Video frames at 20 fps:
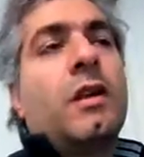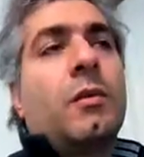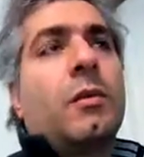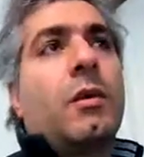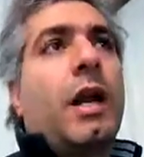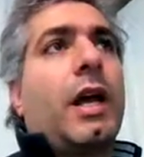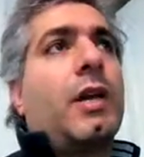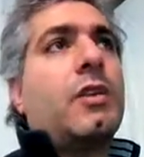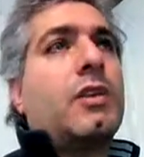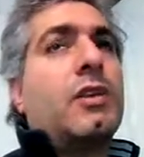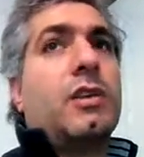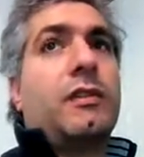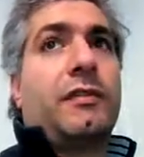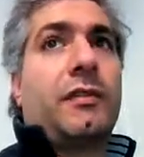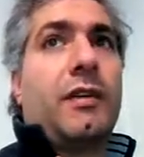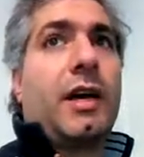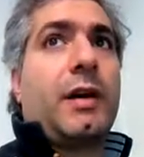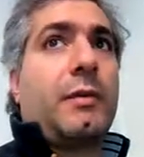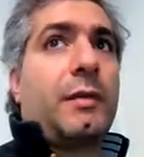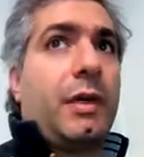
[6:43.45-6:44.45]
What I usually
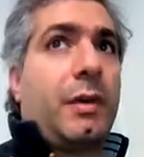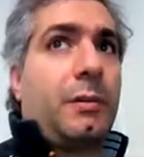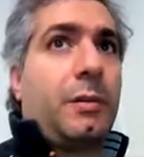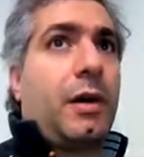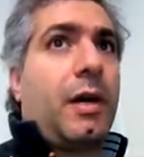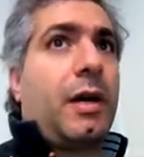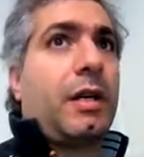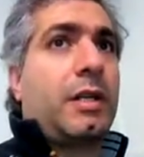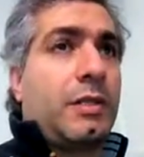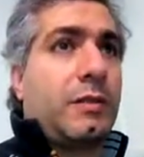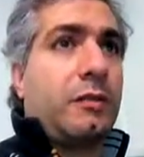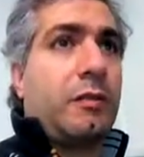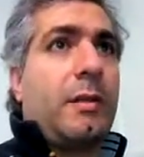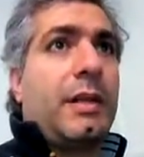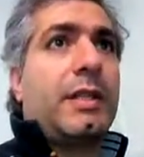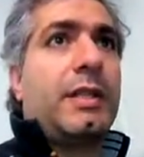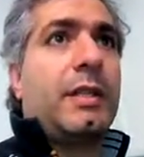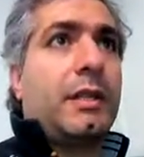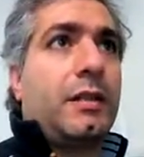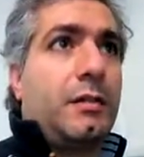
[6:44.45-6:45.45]
find when the product is
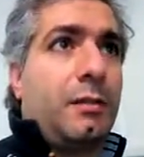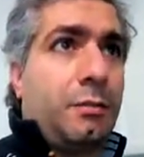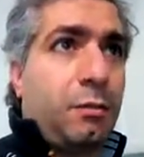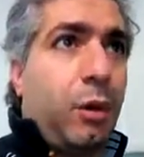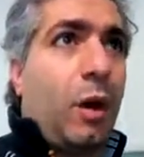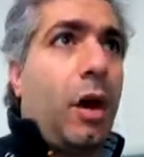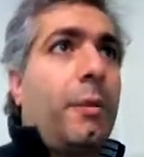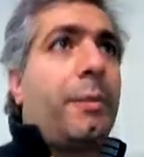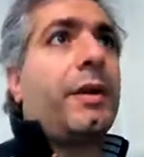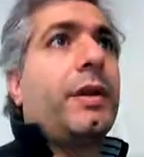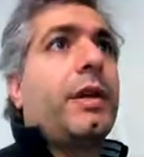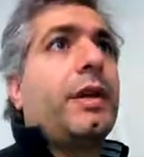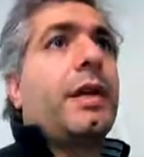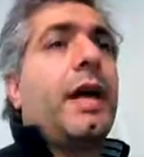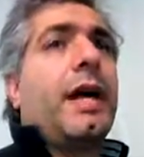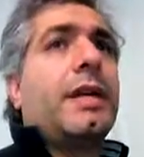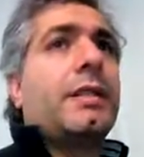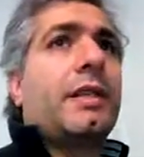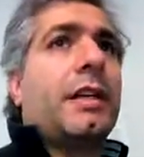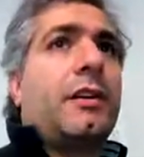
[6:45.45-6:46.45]
fermented properly,
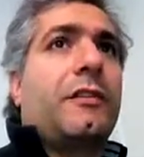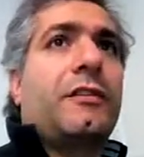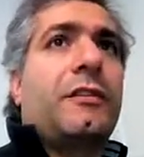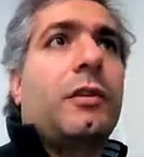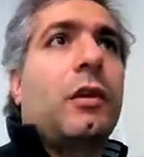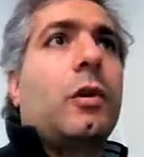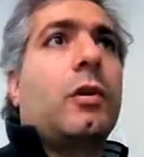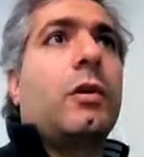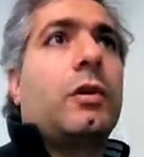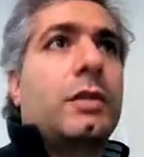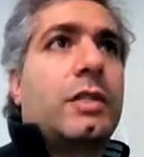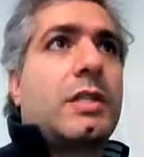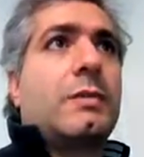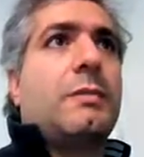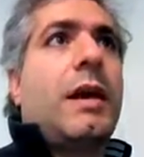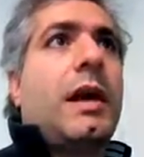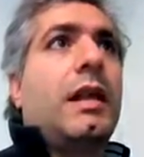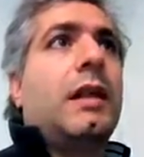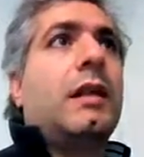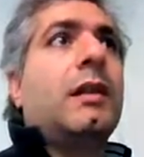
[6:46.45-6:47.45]
it has like a floral
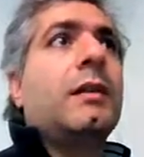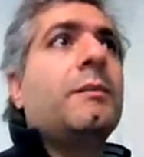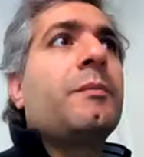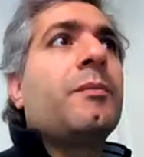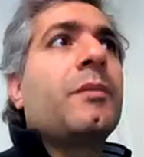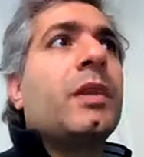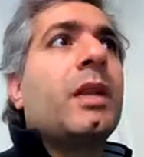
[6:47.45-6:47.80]
smell.